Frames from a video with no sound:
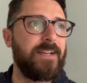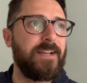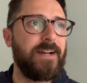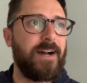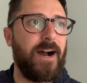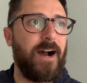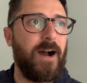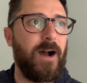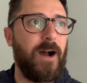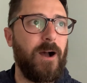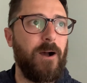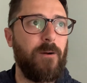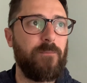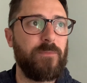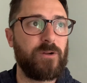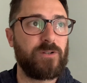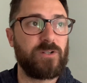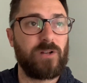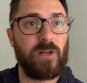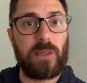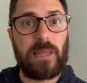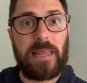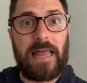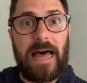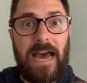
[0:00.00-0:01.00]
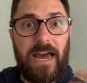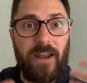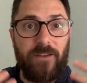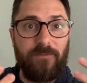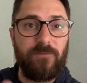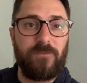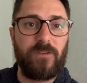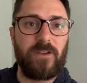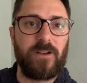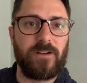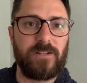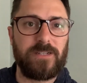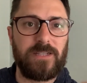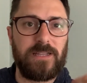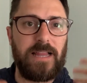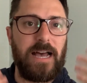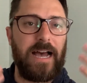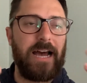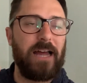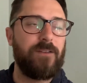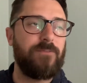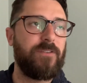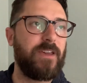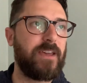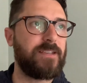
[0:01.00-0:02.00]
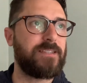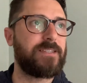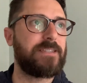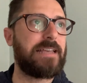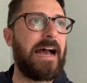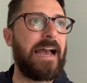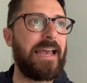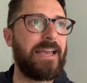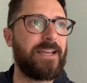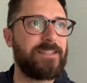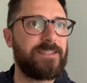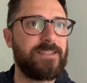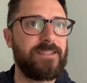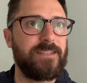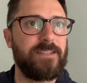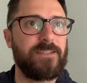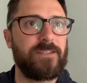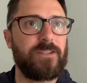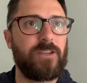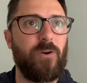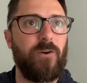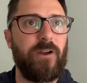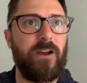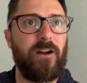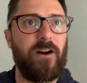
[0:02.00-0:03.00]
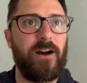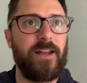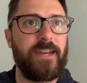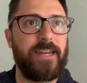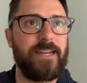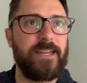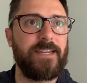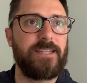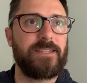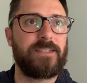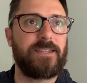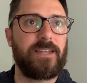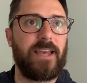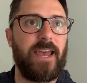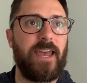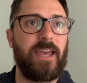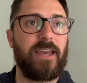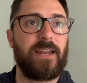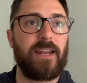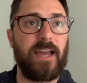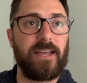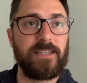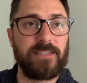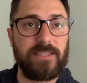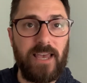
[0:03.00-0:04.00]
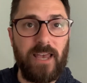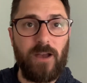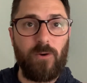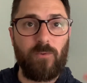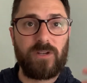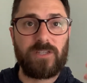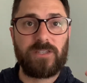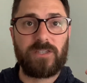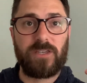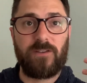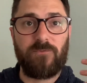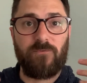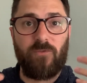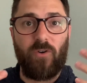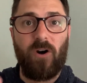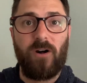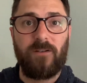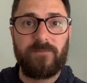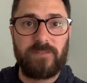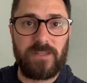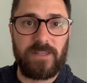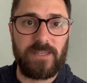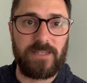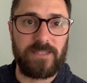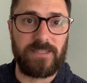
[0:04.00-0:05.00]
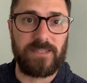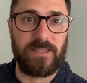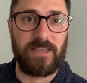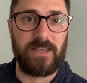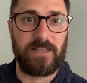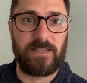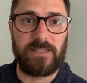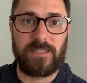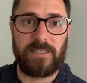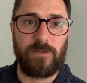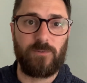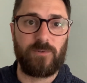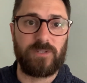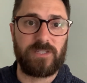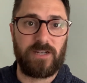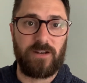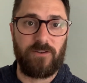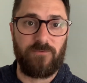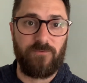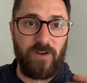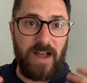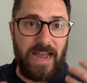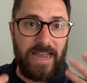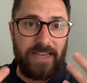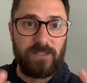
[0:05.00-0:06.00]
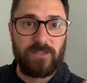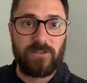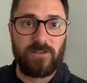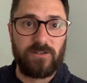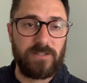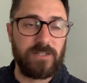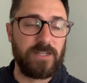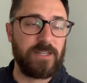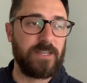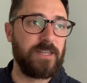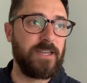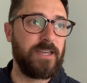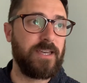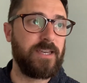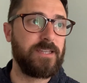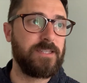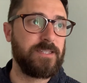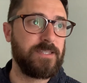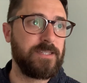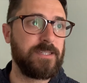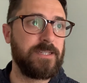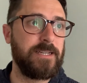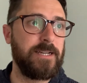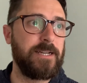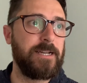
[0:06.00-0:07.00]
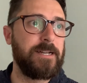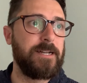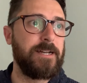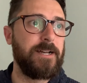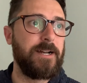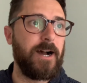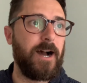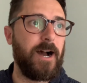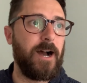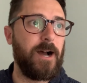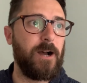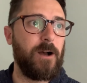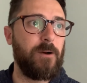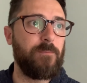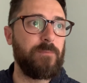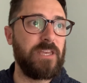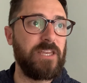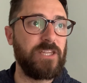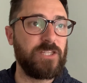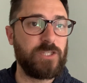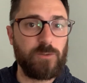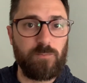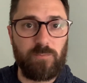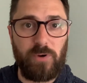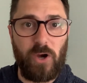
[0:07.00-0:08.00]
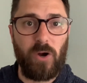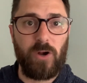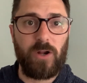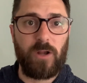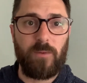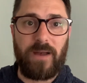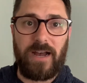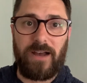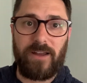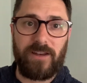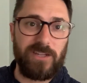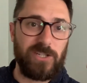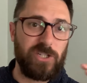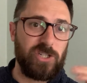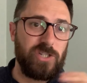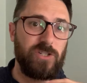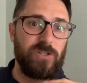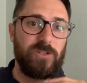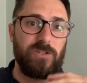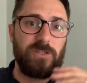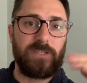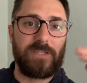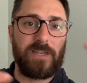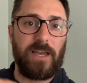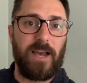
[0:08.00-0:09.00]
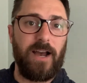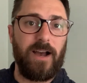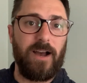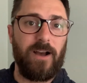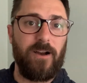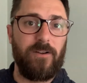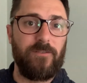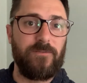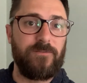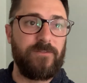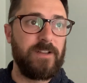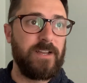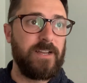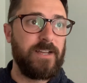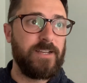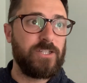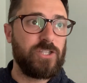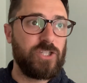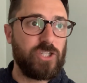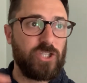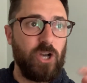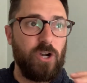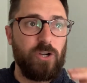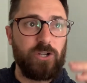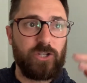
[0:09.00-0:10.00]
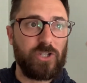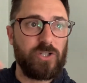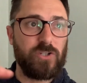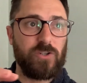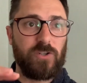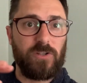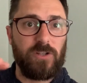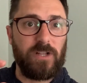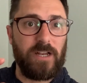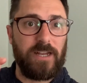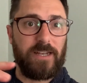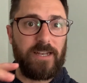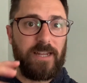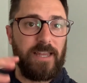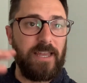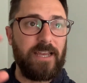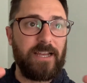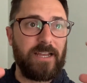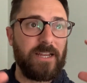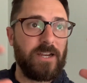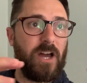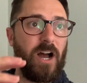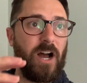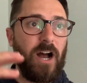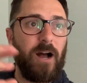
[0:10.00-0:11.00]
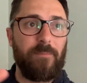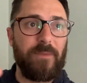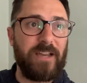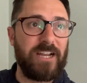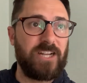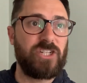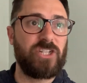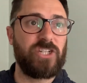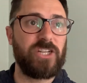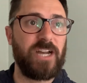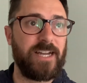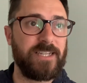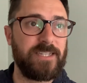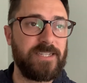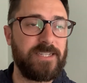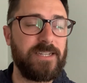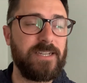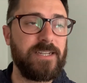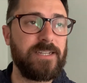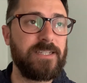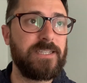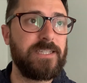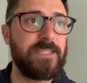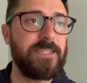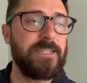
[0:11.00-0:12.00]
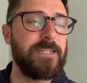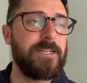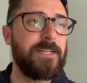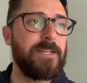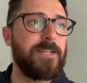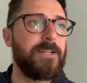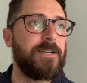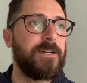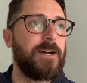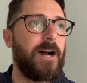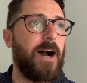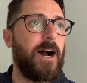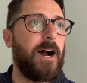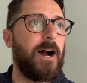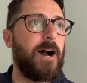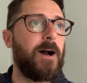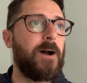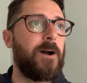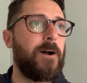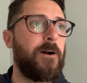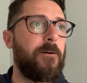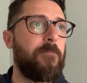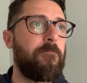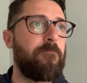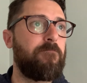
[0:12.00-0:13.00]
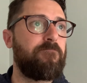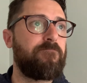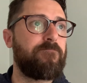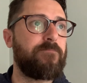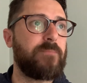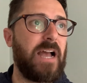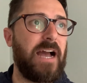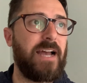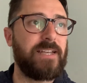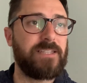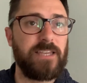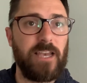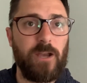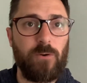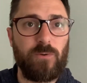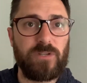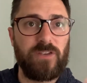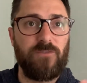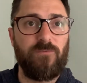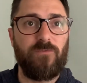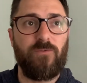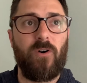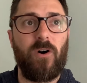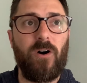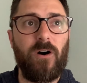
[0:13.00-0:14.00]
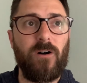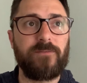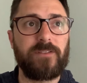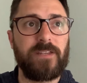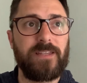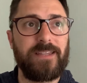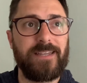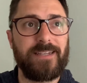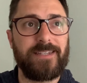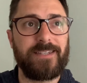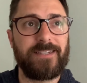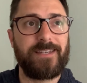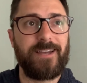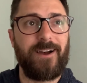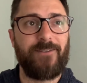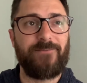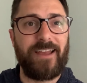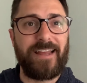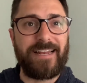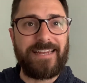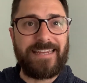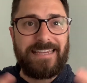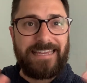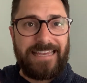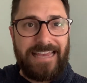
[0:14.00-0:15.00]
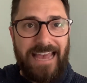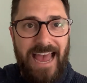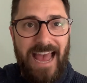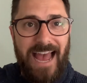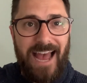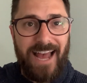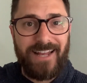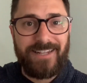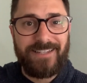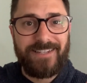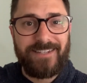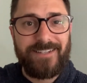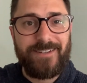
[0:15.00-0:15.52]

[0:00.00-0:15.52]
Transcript: There were a lot of fears, a lot of anxieties going on in his day. And Isaiah was involved in these things. He was an advisor to kings. He spoke about issues of social and economic justice. Isaiah was involved in this stuff, and yet